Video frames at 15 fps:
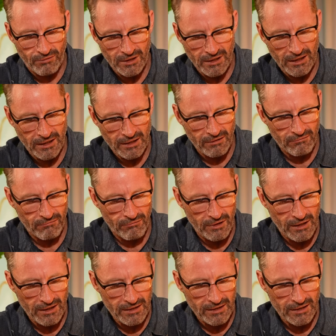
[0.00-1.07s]
really,
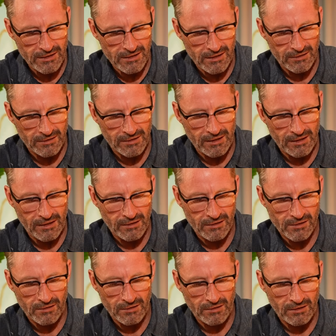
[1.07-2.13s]
really nice little
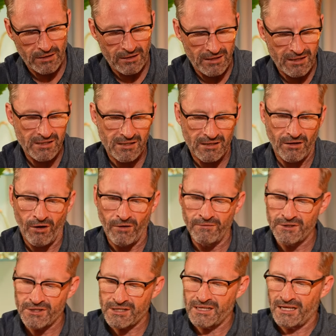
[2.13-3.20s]
details on it. And this
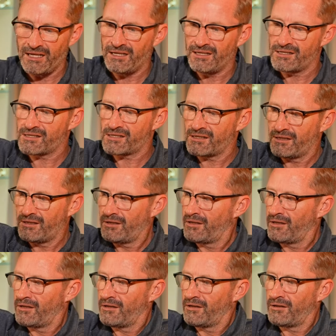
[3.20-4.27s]
obviously is
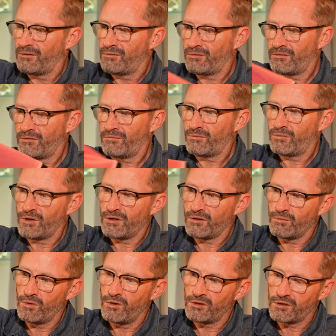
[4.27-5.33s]
one of
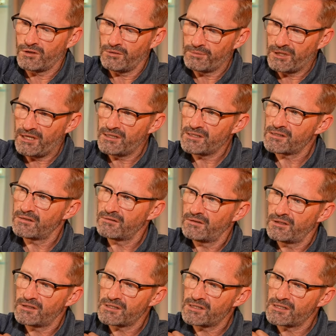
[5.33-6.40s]
the World Cup kits. It's the